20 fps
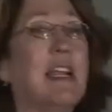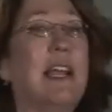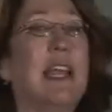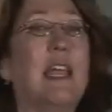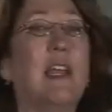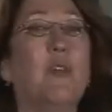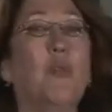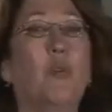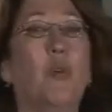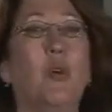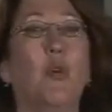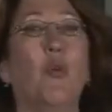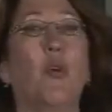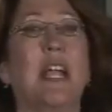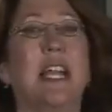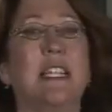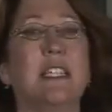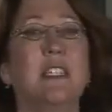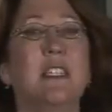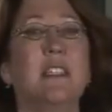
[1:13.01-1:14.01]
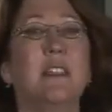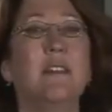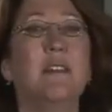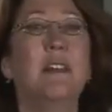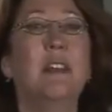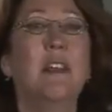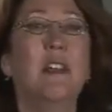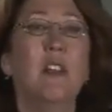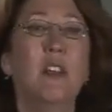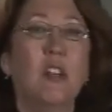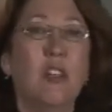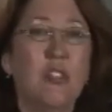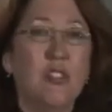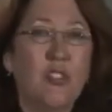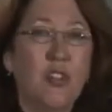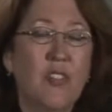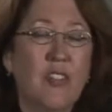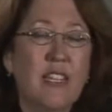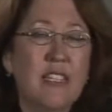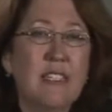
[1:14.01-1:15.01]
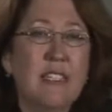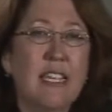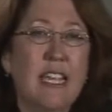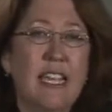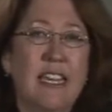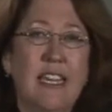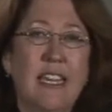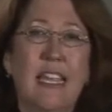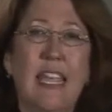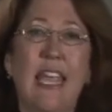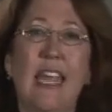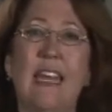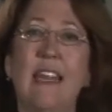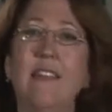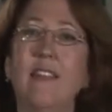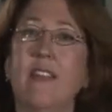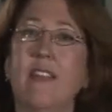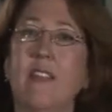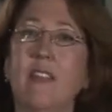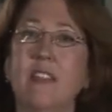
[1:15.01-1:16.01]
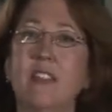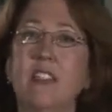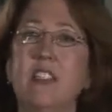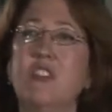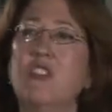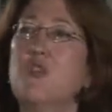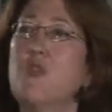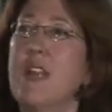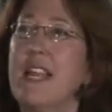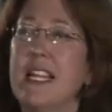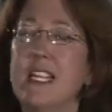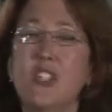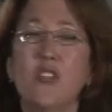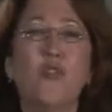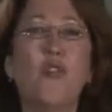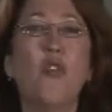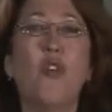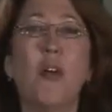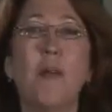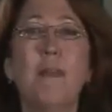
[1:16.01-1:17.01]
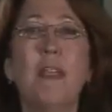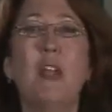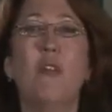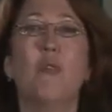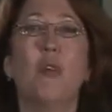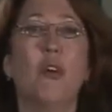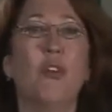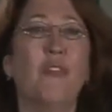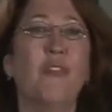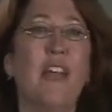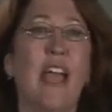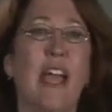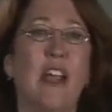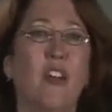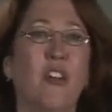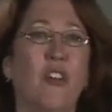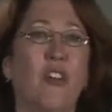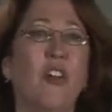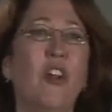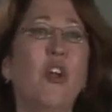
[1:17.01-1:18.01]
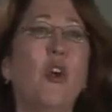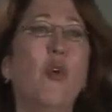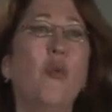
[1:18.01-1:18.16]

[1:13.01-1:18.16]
gland regressed. So this indicated that this transforming growth factor